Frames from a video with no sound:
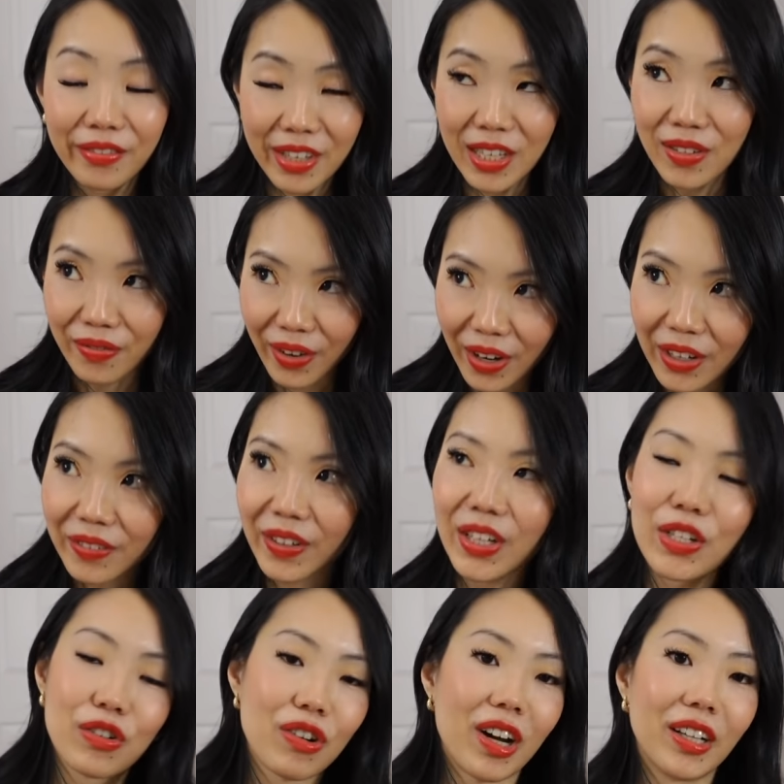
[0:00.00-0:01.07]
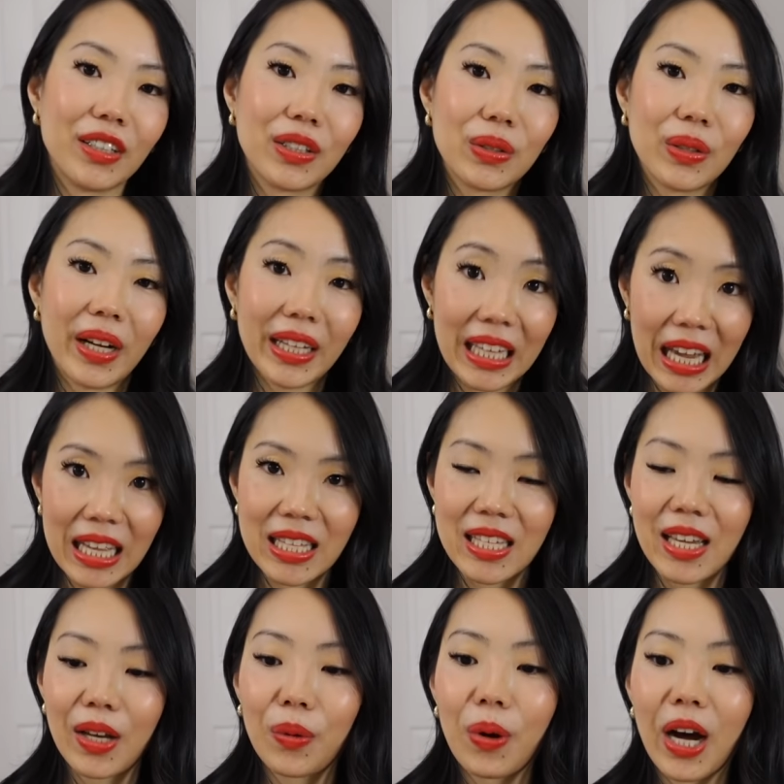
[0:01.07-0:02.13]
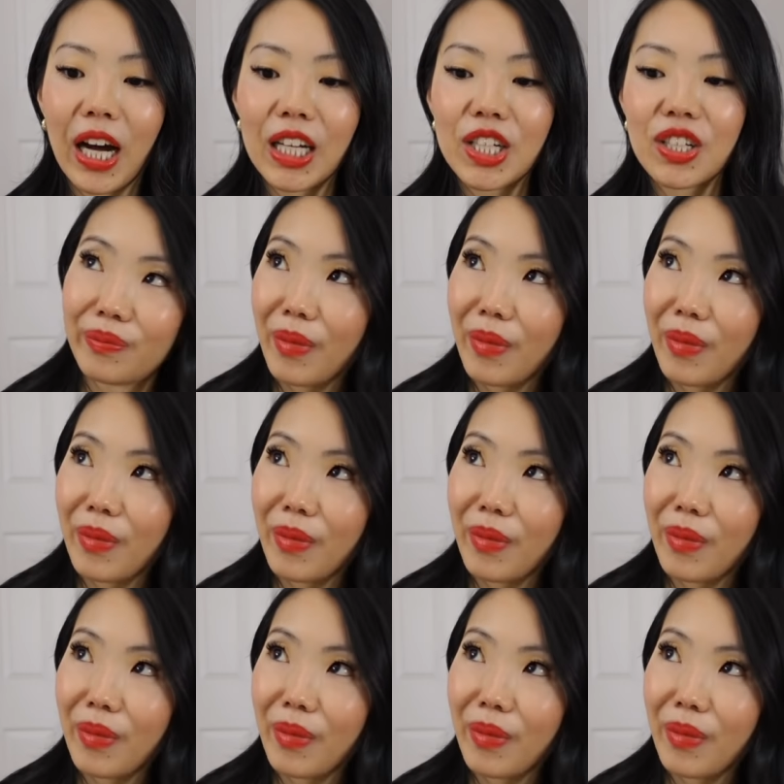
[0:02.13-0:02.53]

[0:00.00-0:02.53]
is very very drawn to a Cartier watch.